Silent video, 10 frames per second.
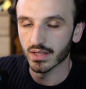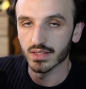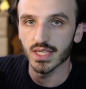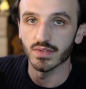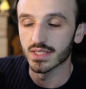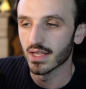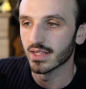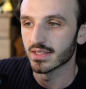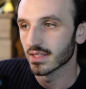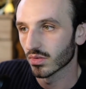70s,
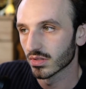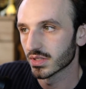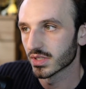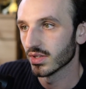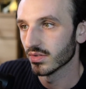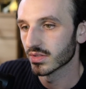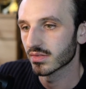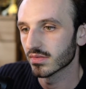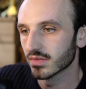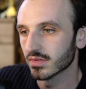80s, I wanted to use
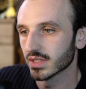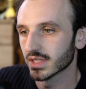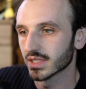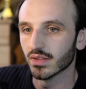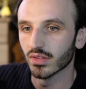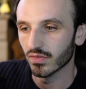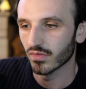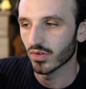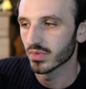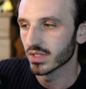a synth
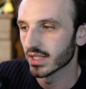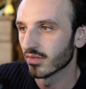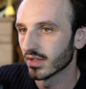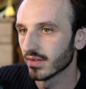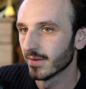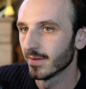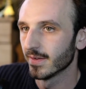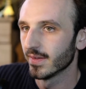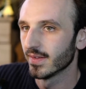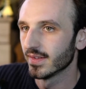from that era,
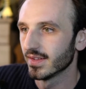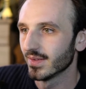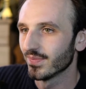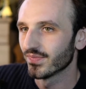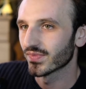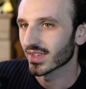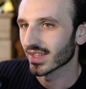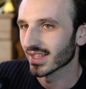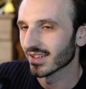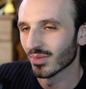
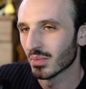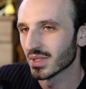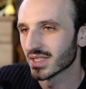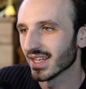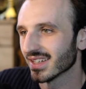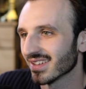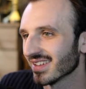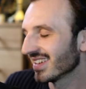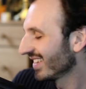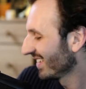and I remember seeing
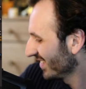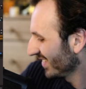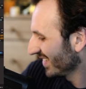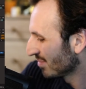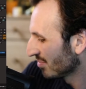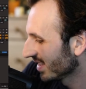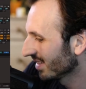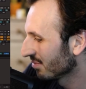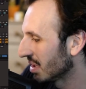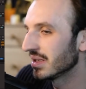a
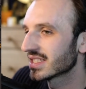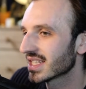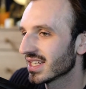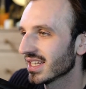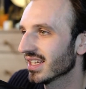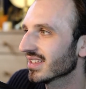BBC,